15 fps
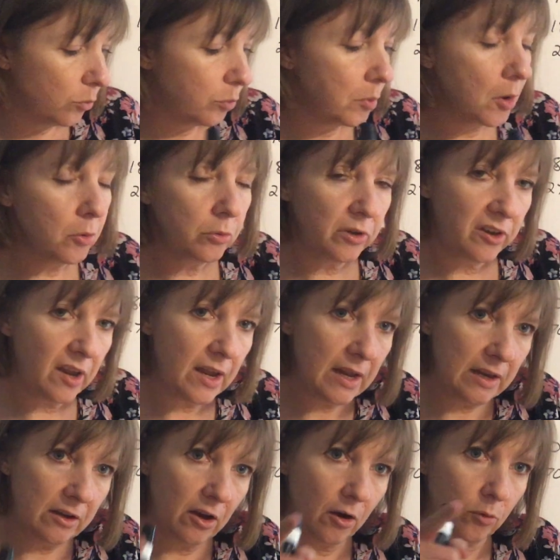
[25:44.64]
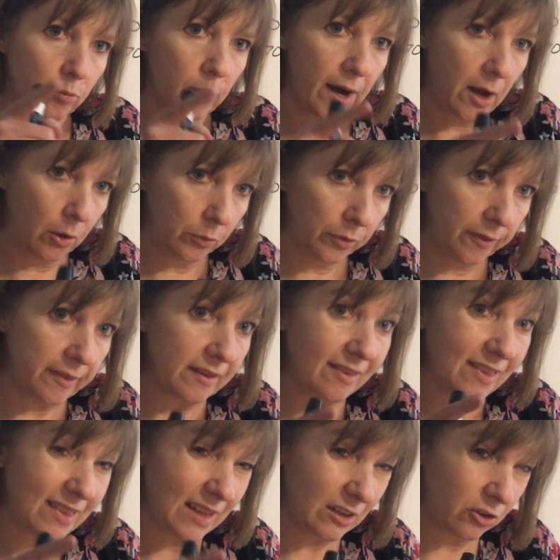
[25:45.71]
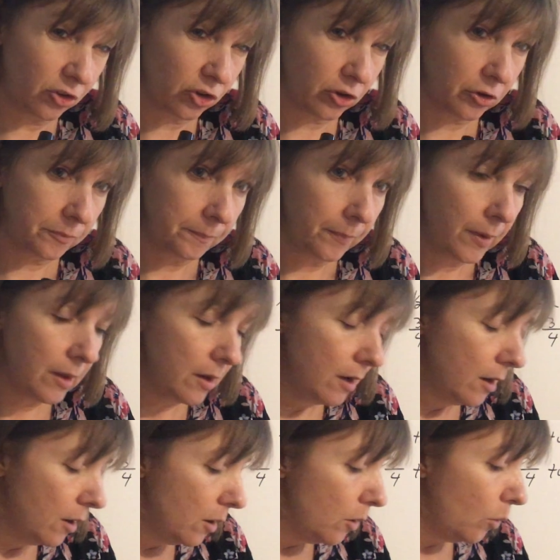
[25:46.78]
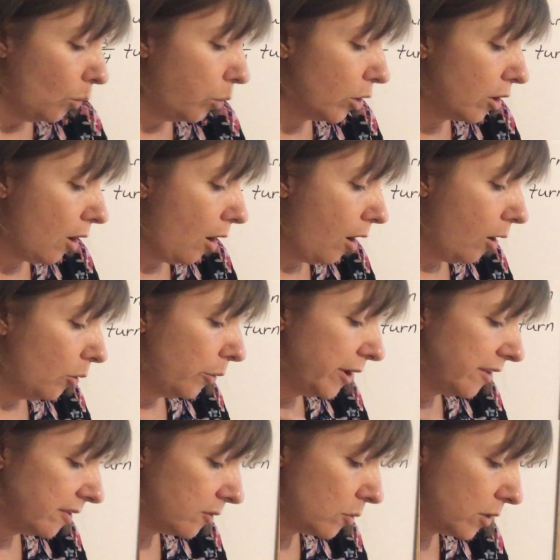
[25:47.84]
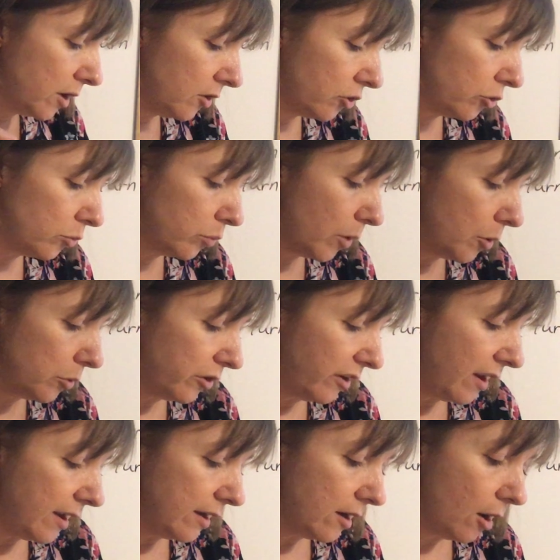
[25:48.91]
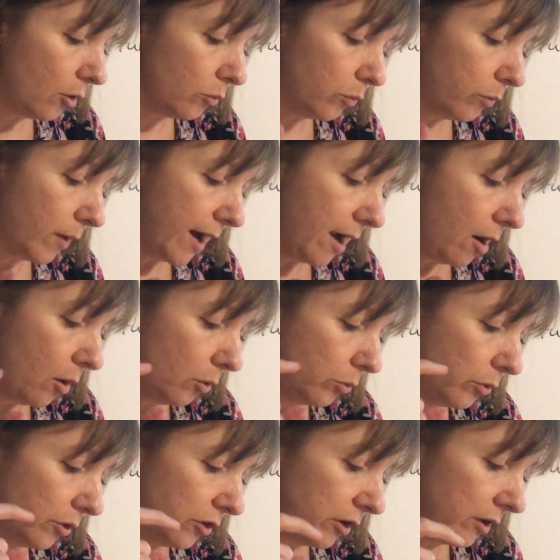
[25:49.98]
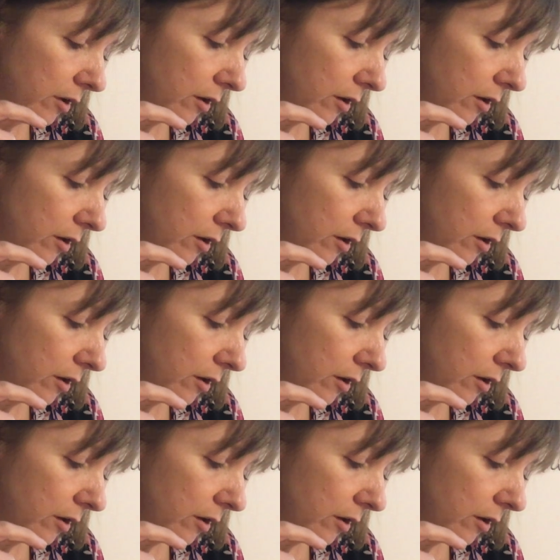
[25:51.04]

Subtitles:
rotate around the center. We're always going to rotate around